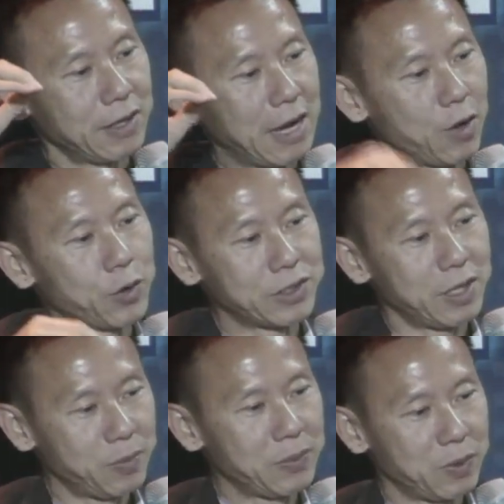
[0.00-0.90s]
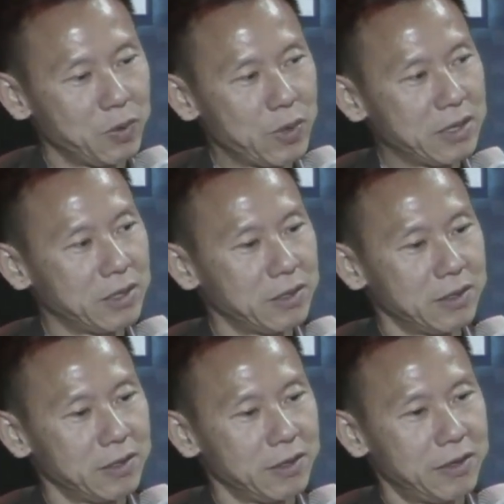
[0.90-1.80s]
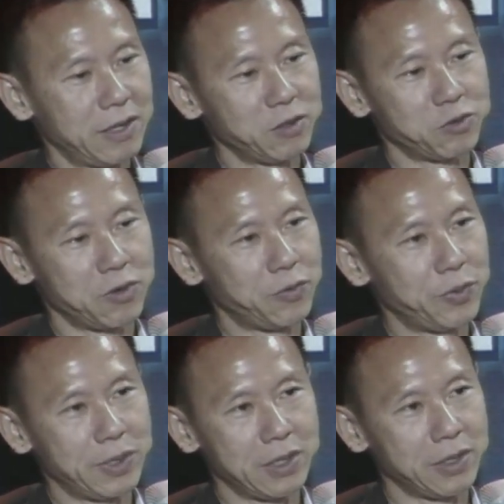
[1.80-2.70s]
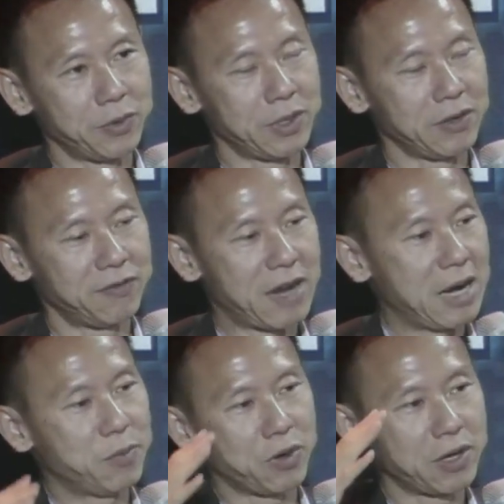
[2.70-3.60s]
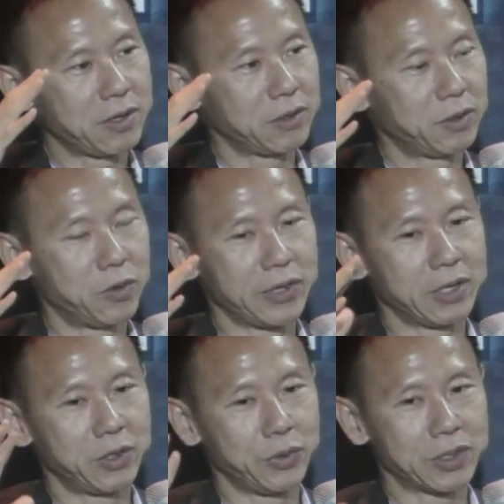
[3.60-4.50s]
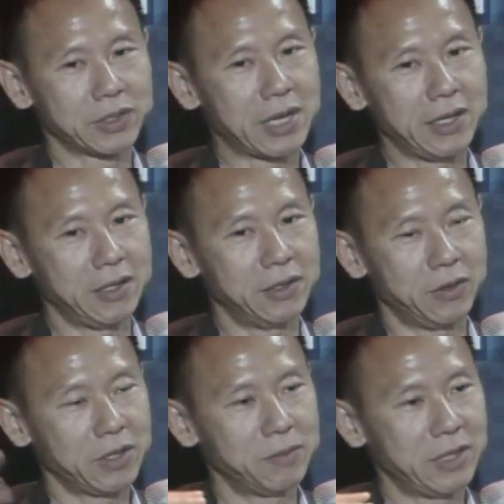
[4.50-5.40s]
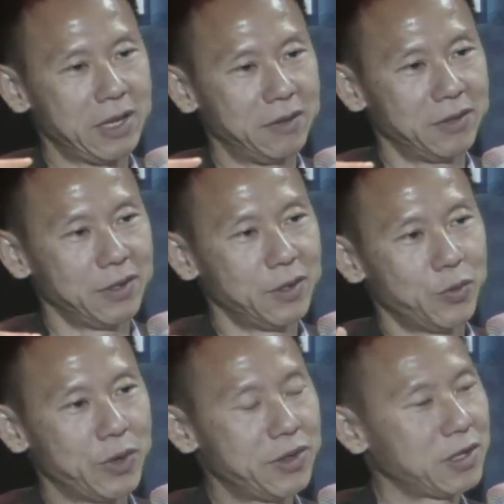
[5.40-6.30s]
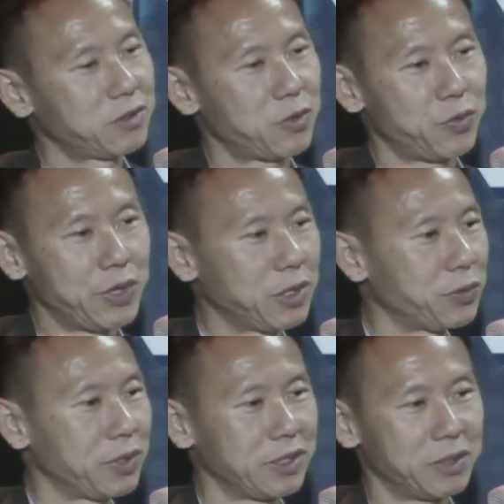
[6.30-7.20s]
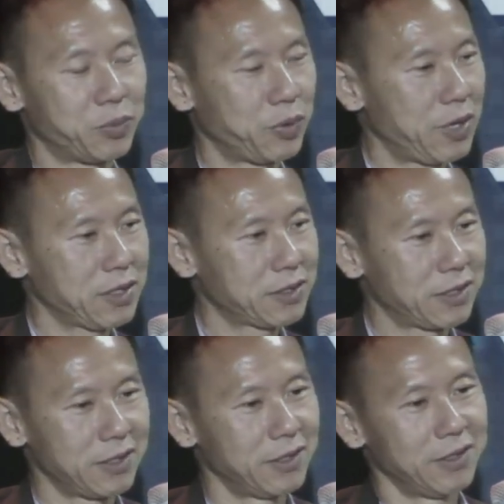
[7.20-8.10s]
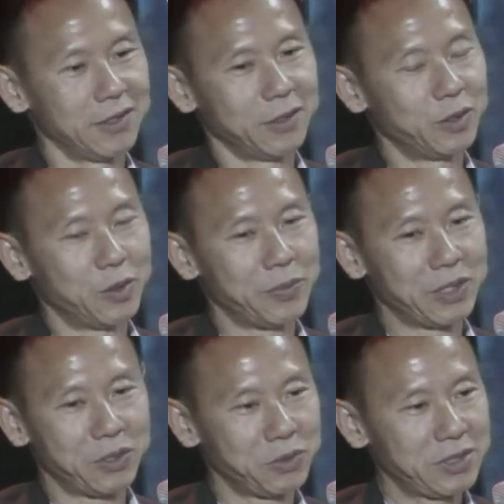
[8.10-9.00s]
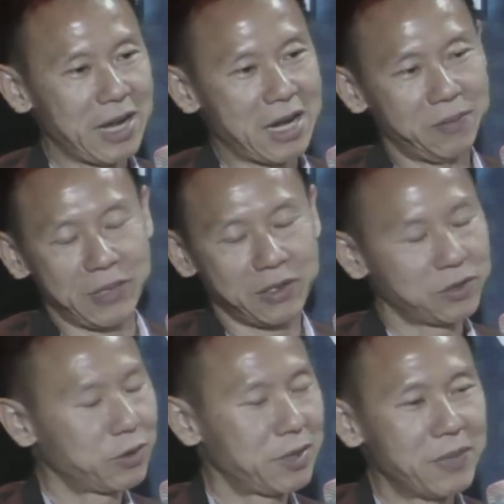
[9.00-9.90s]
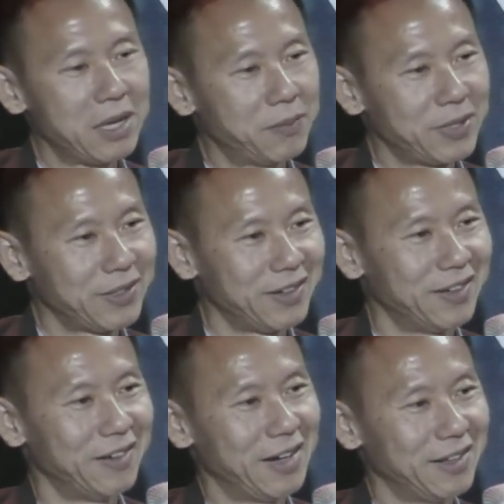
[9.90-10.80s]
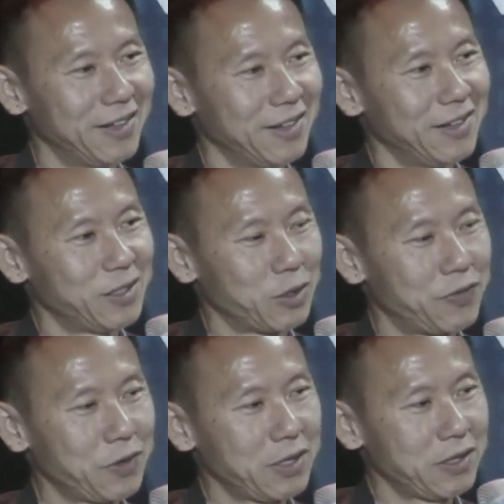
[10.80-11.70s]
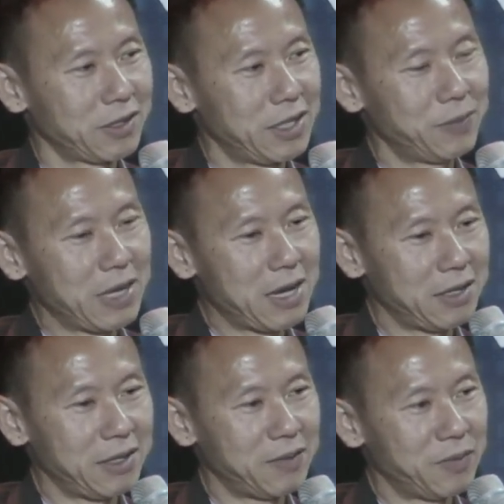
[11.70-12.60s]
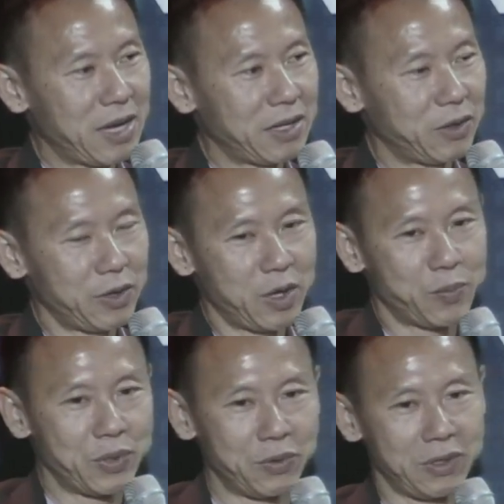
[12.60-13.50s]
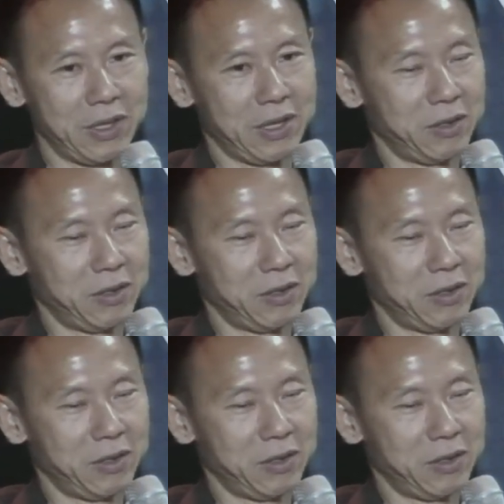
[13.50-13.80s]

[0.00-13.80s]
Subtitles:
I always tell people when things are really, really vibrant, don't get too excited, it'll come down. When things are really, really depressed, don't be too sad because it'll come up, right? If you can keep that in mind, it'll help you with